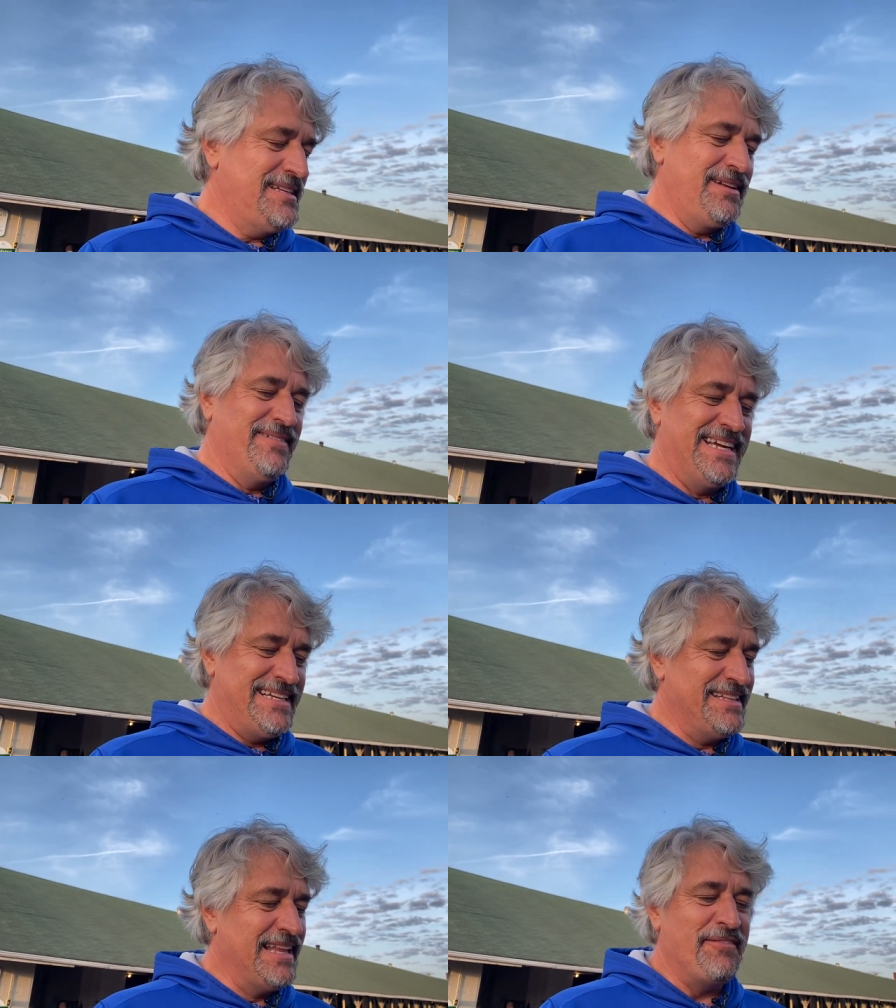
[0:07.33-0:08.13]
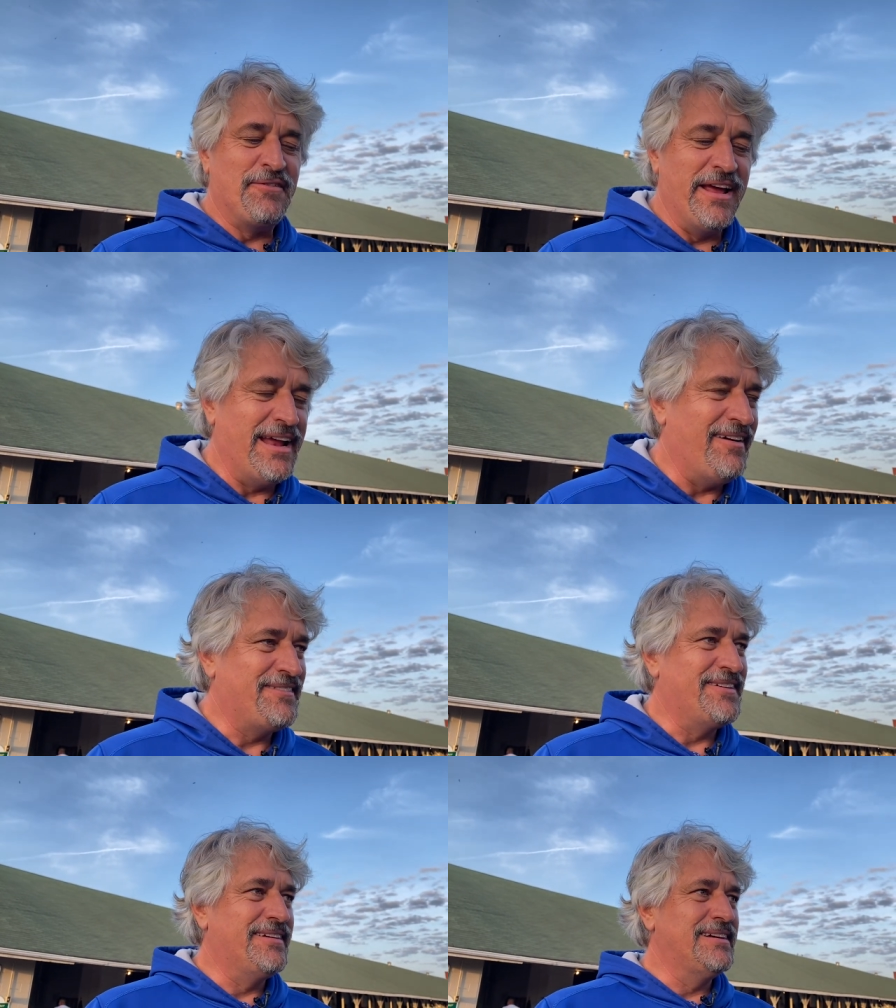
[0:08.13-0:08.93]
You know, we left right
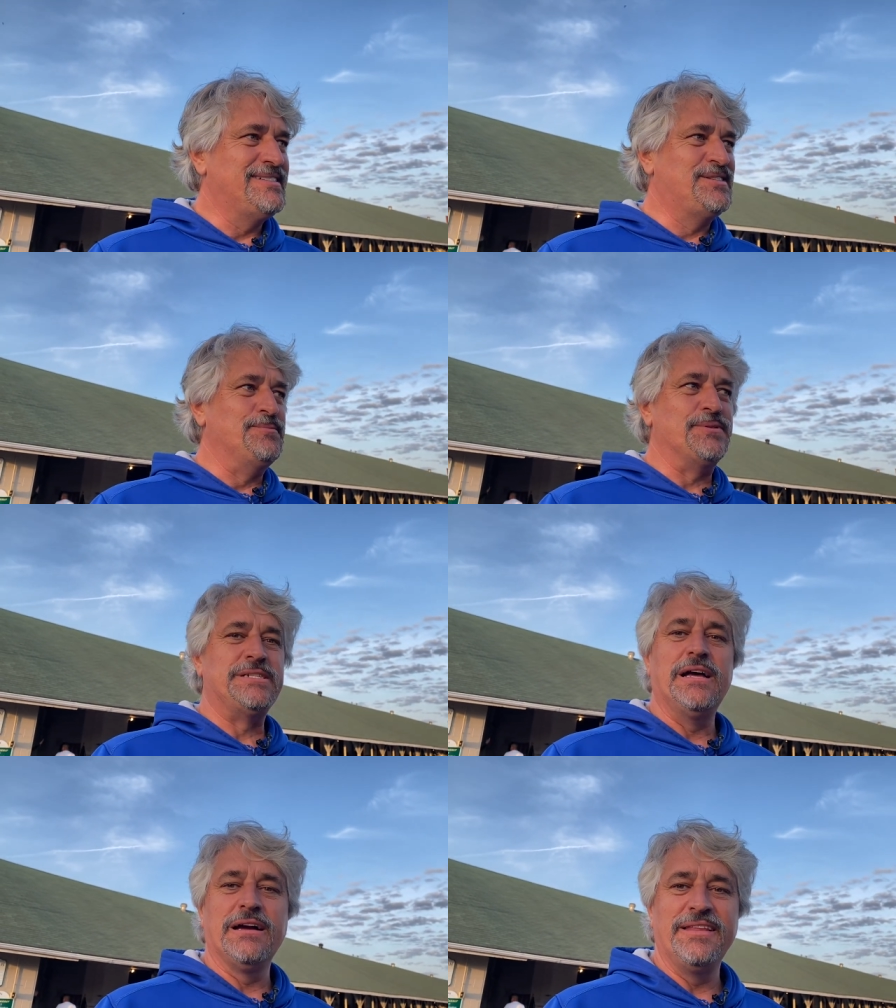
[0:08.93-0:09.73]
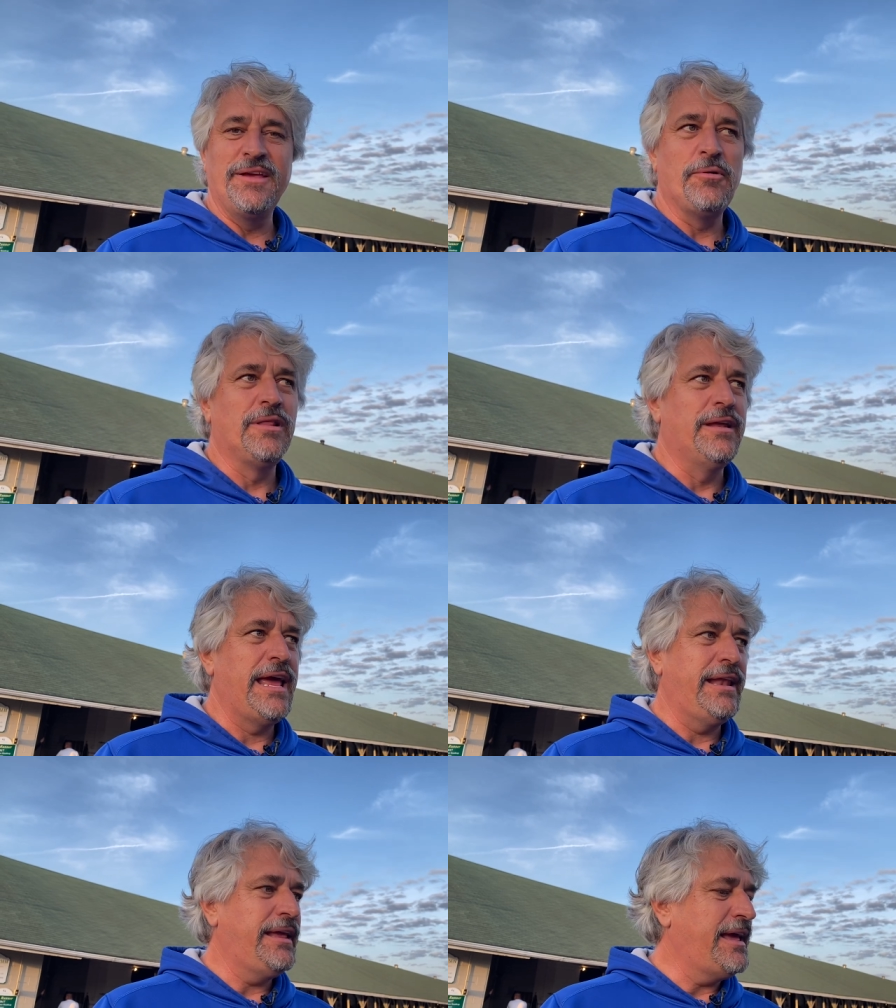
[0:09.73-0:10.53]
after Super Stock in the Oaklawn
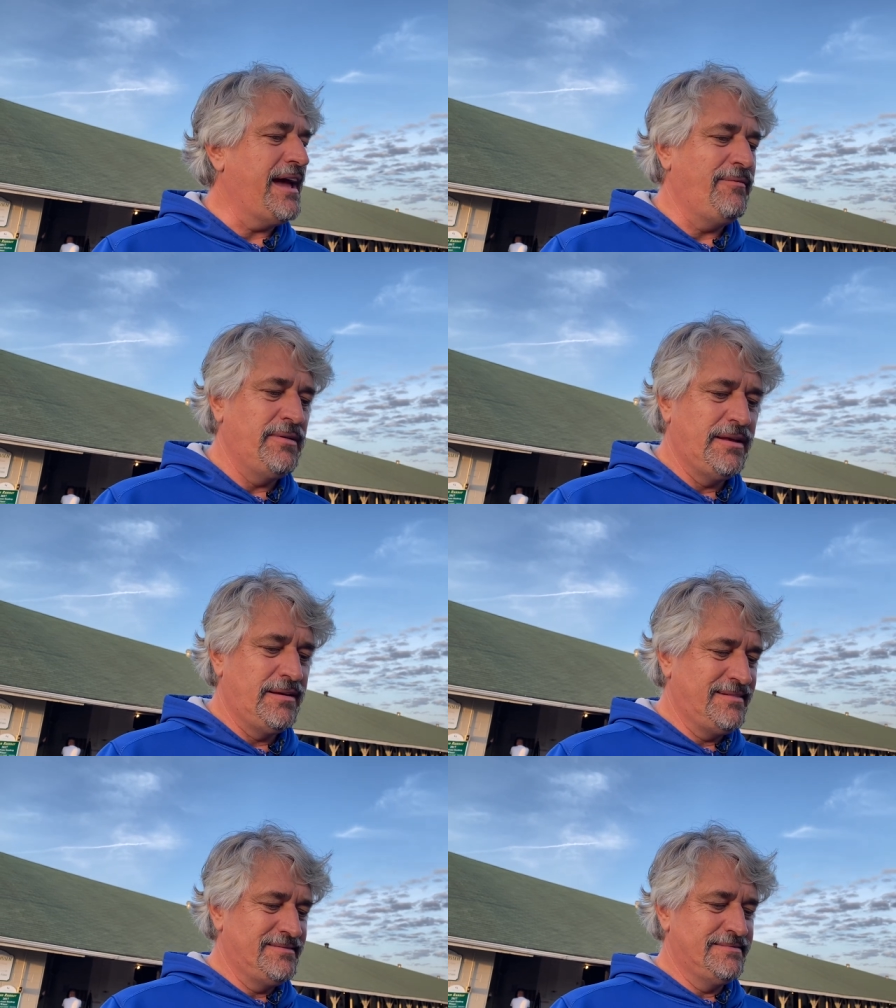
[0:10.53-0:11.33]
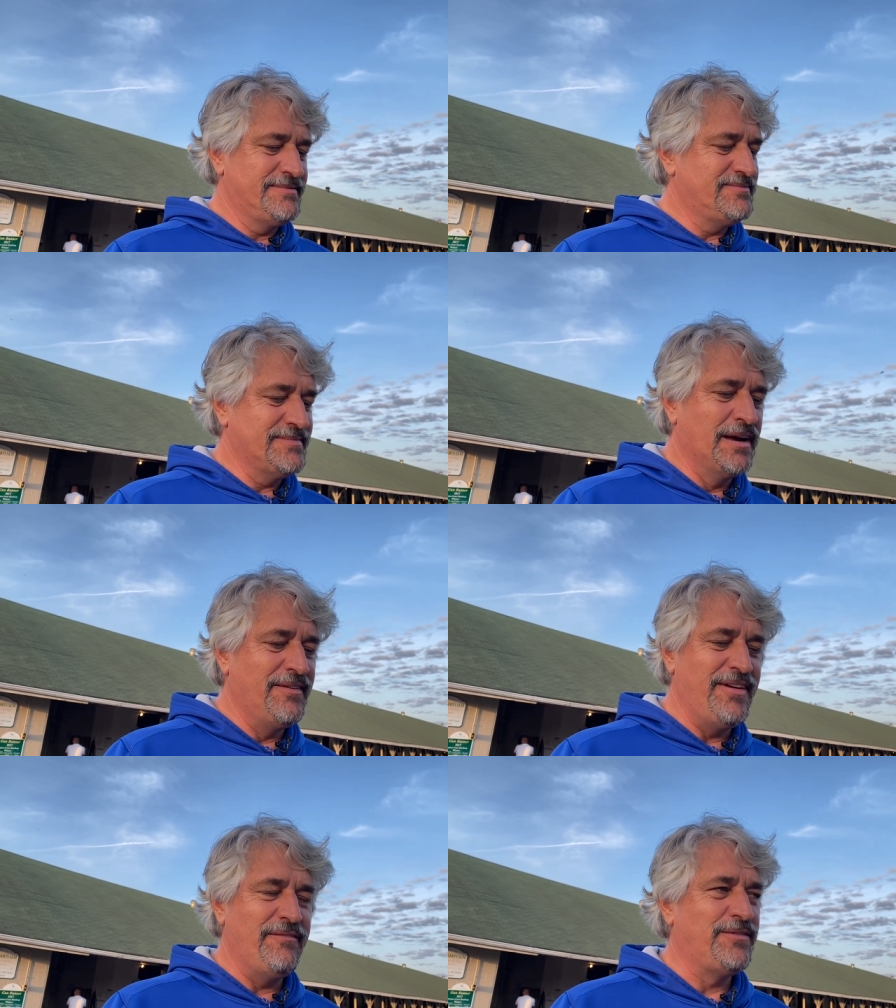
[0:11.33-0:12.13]
Handicap.
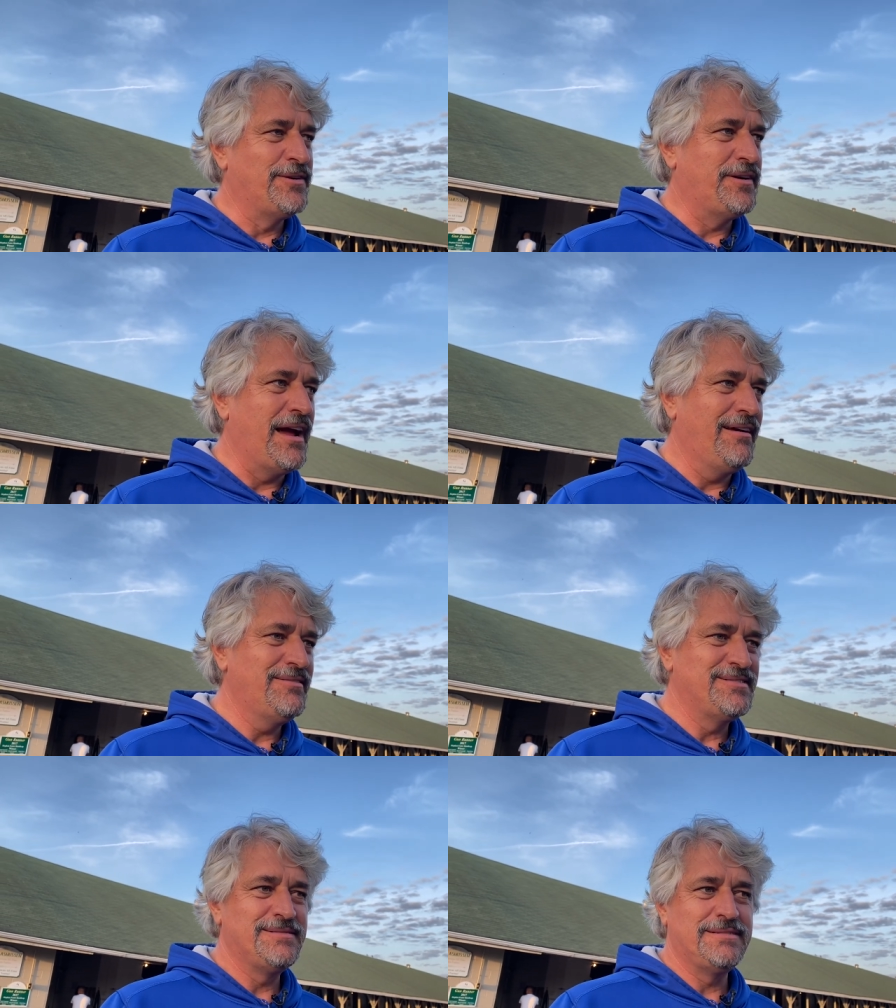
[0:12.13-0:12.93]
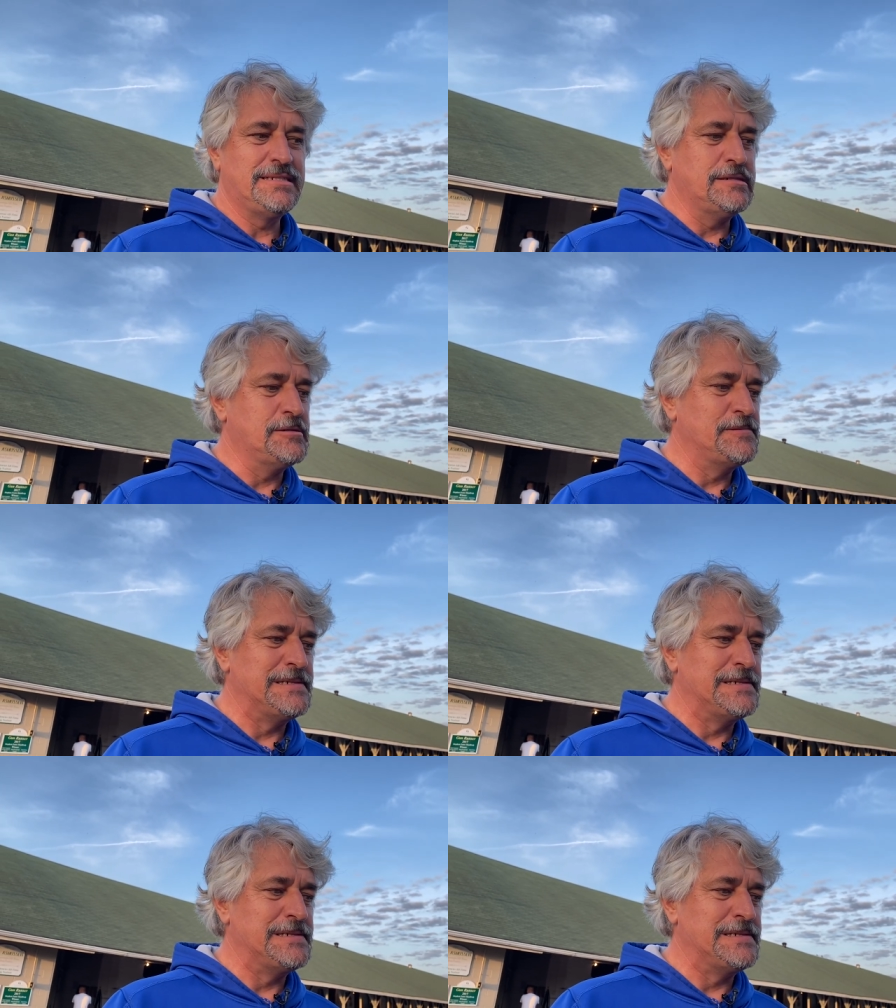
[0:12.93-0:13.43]
Uneventful drive, you know.